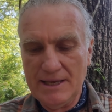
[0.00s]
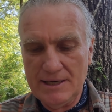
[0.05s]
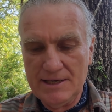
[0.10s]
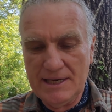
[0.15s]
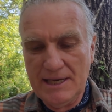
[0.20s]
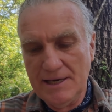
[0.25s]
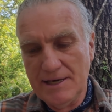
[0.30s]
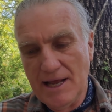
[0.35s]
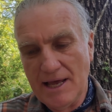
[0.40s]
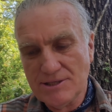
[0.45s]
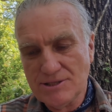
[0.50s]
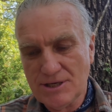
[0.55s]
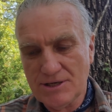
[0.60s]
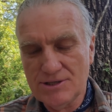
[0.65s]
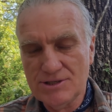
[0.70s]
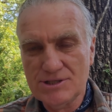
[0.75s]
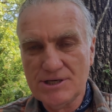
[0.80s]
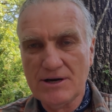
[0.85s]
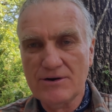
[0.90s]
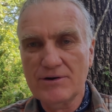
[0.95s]
he
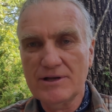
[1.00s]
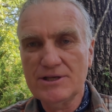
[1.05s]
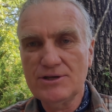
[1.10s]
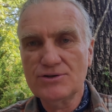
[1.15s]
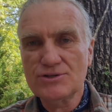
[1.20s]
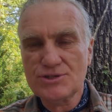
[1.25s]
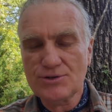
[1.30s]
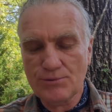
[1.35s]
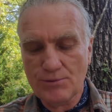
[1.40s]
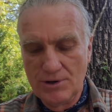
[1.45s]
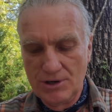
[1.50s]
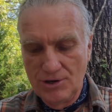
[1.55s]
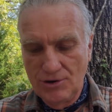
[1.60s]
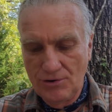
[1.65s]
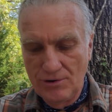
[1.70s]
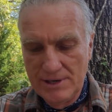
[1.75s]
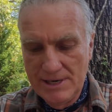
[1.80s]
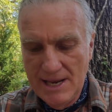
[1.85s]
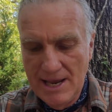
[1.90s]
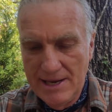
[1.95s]
doesn't generally use the word
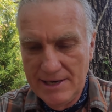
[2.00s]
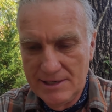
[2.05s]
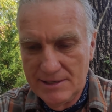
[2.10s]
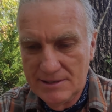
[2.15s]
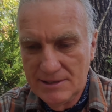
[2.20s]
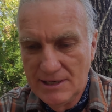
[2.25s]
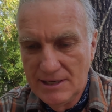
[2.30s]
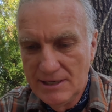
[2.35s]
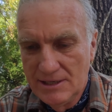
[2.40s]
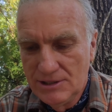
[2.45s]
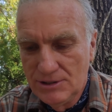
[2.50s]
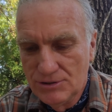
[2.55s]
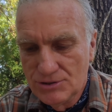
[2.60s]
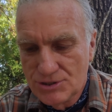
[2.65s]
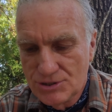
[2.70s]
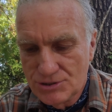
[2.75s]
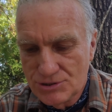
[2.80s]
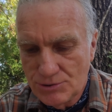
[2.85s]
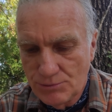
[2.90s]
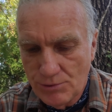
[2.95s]
create,
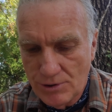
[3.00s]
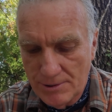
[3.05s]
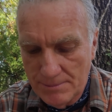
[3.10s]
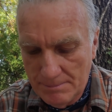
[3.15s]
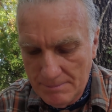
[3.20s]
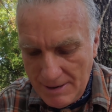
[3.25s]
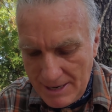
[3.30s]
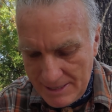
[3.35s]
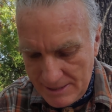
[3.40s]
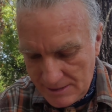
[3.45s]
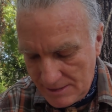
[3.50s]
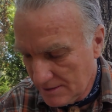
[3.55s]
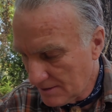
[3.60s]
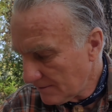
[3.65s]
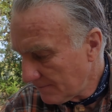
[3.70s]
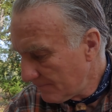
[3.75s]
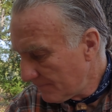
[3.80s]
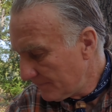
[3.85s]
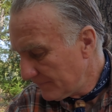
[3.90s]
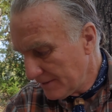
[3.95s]
uses the word make.